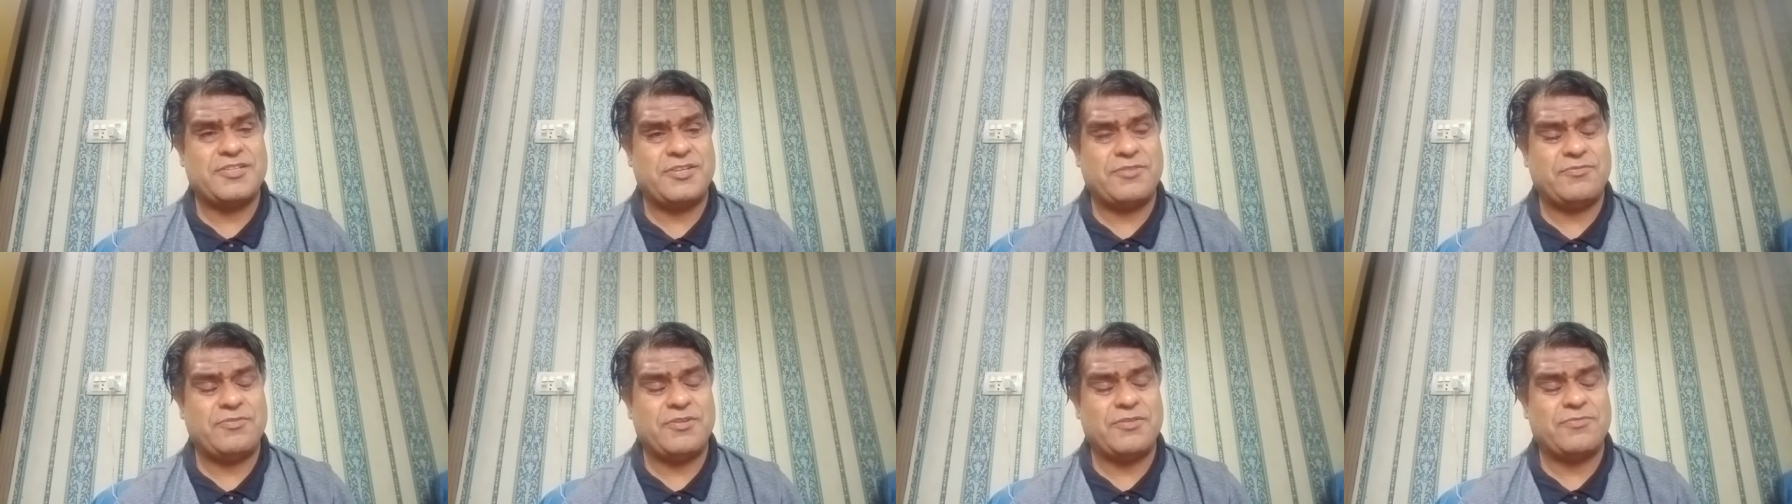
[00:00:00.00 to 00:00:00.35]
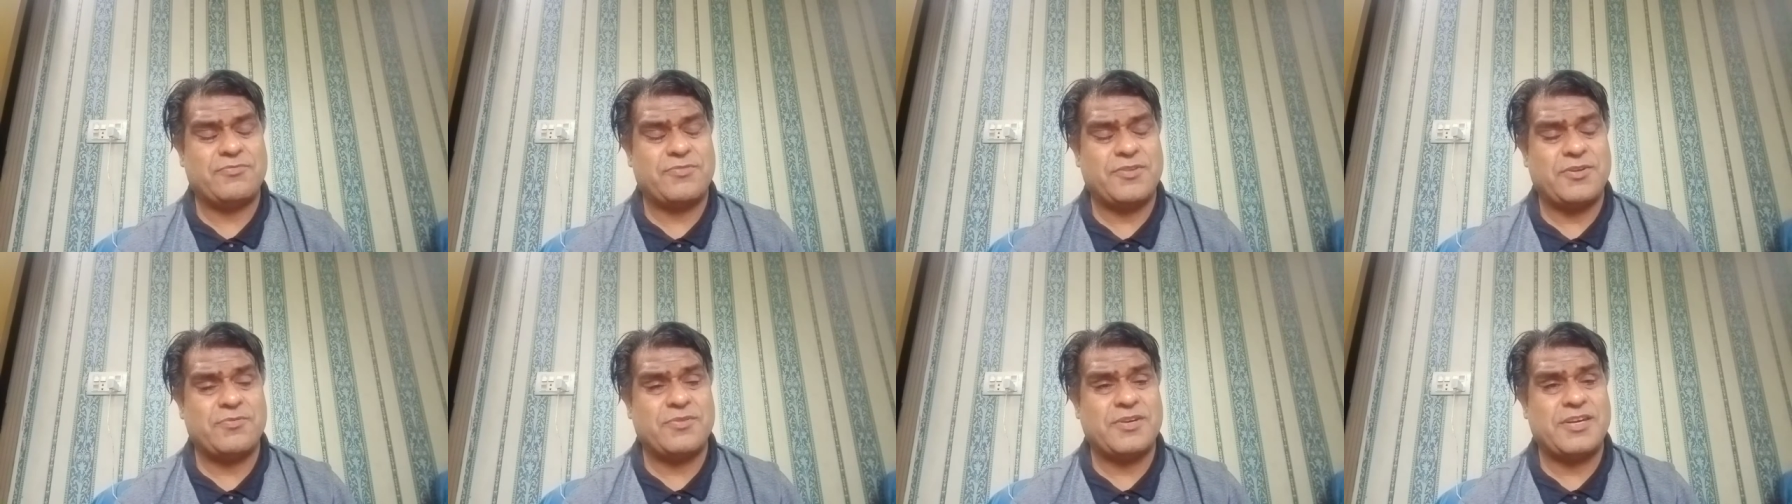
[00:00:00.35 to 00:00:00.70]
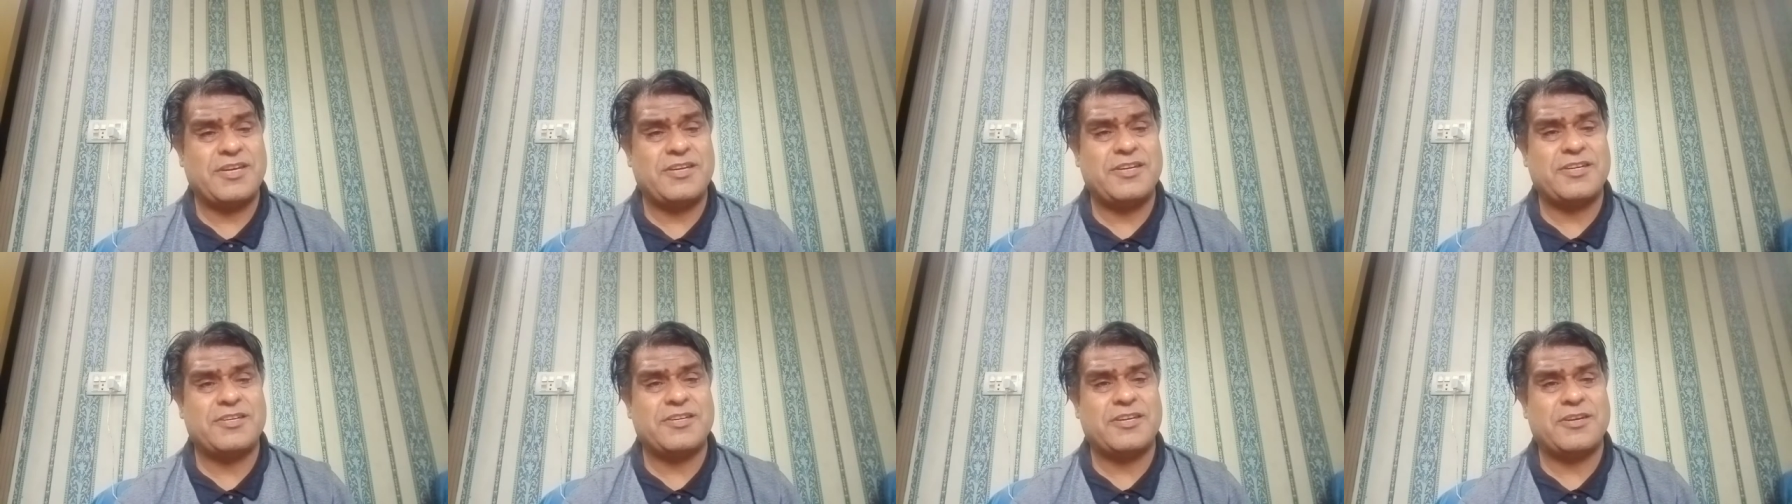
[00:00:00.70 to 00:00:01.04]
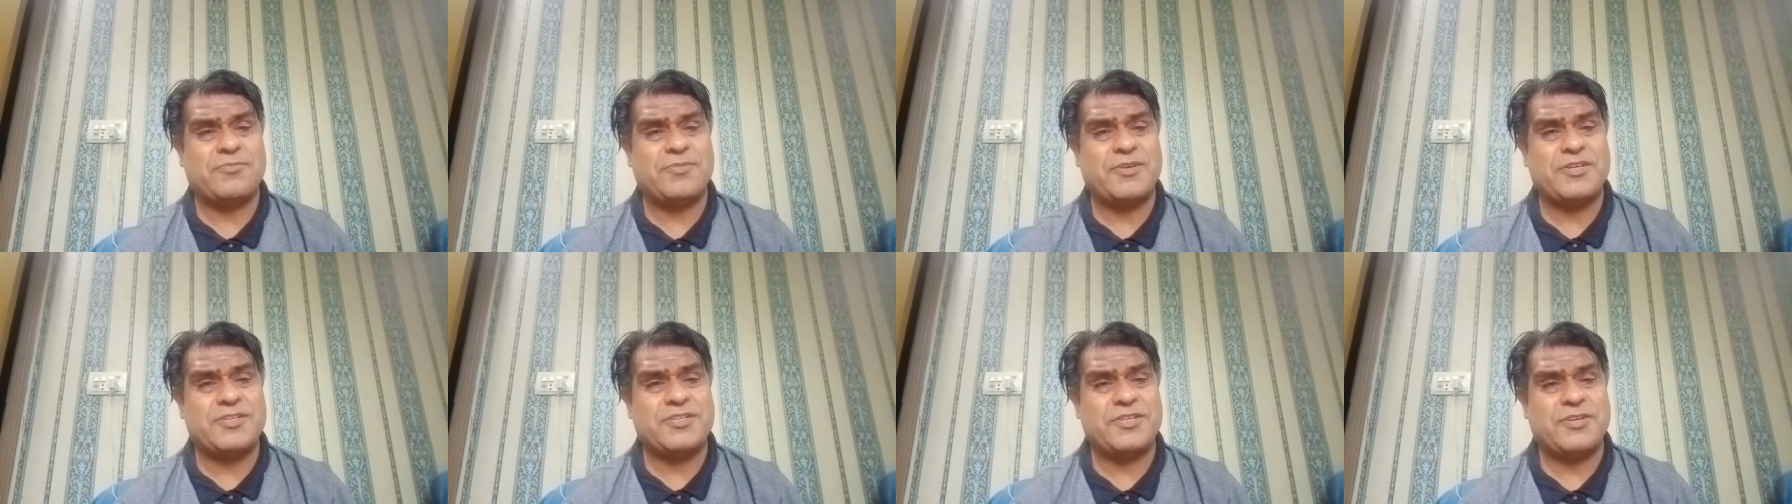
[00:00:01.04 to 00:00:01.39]
she will favor a little
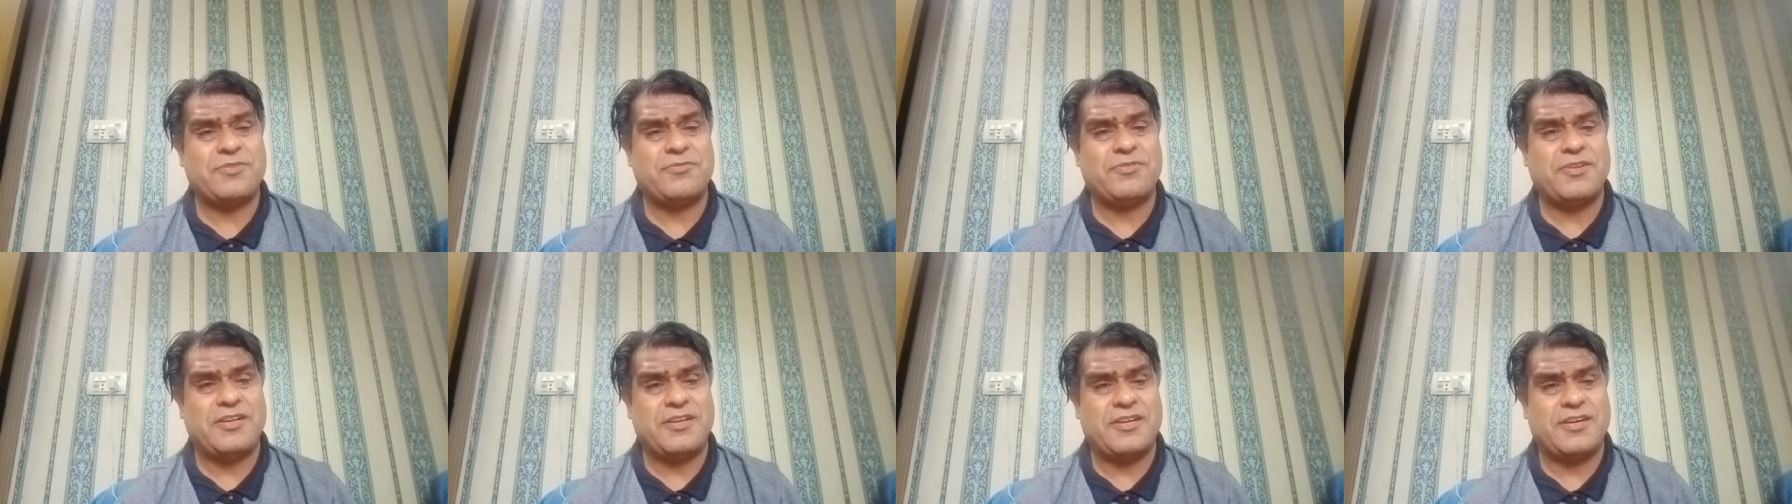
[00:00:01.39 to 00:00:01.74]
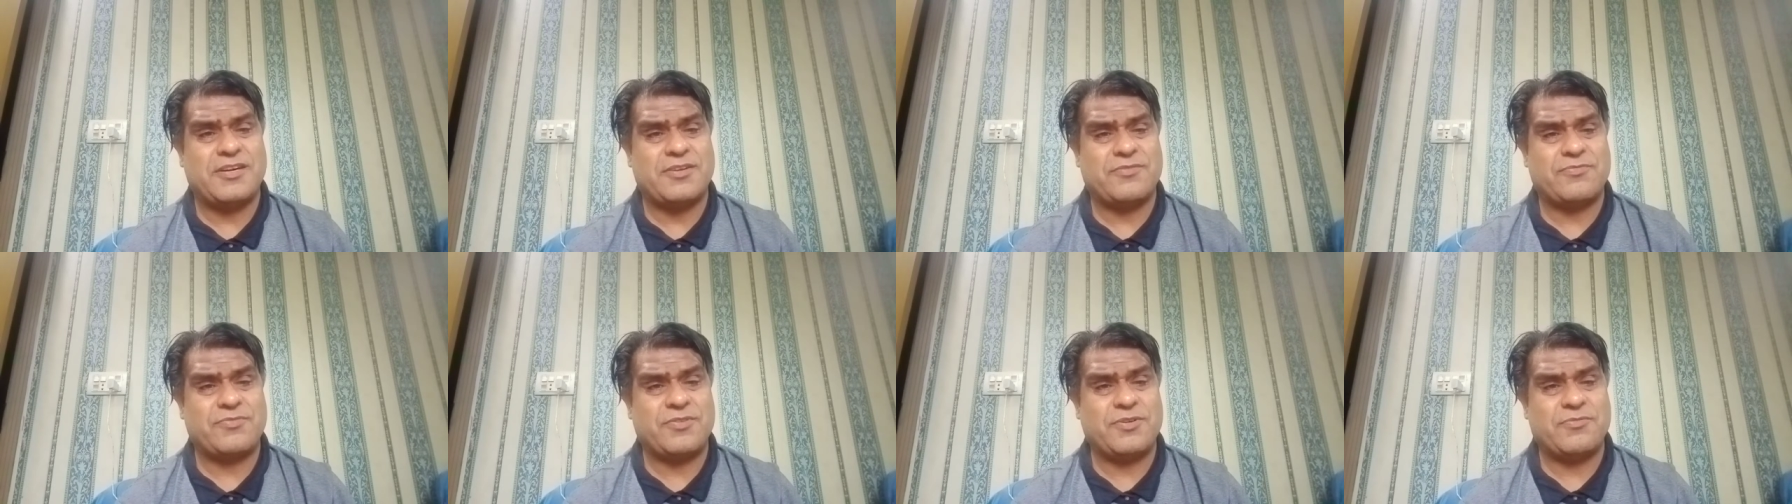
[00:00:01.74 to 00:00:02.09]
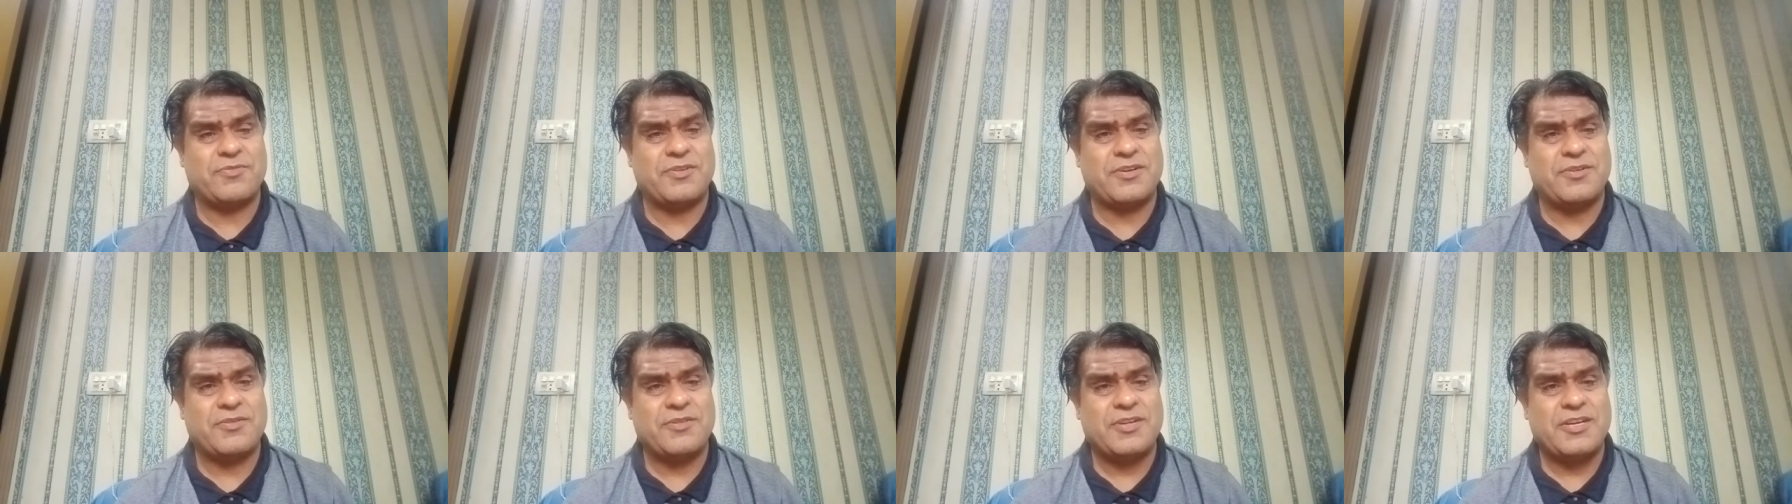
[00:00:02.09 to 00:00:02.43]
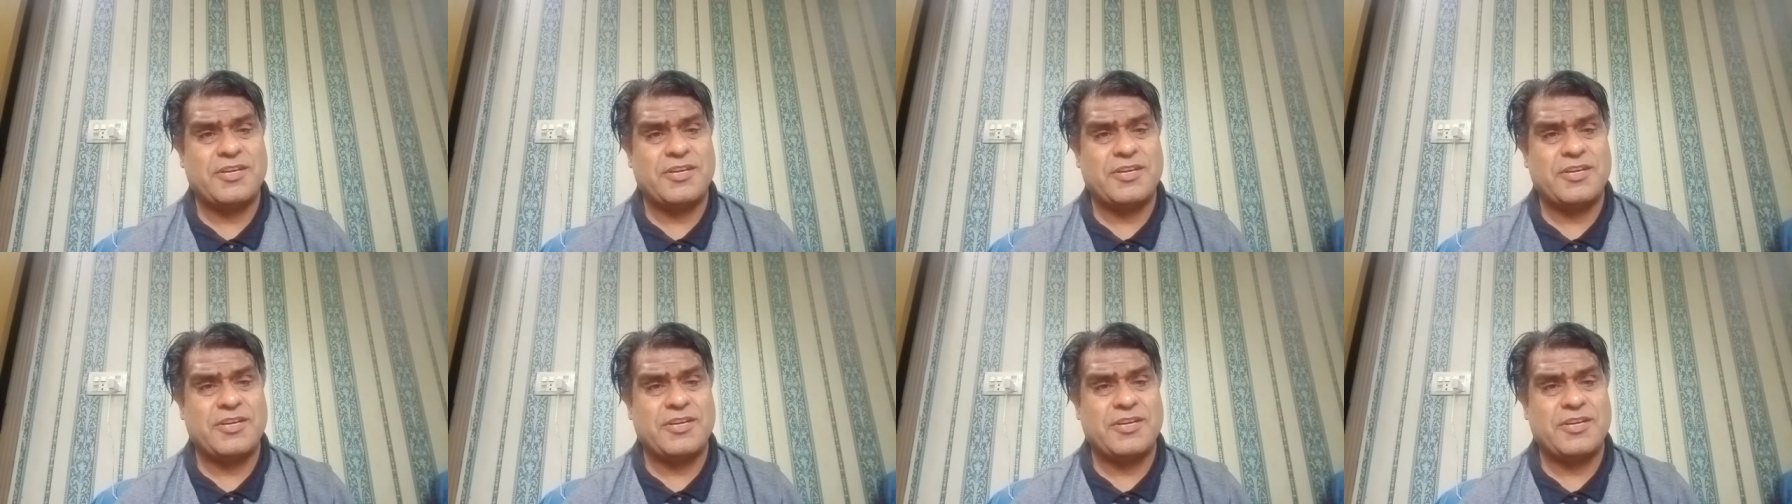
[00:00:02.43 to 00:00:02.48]
of it she will not favor.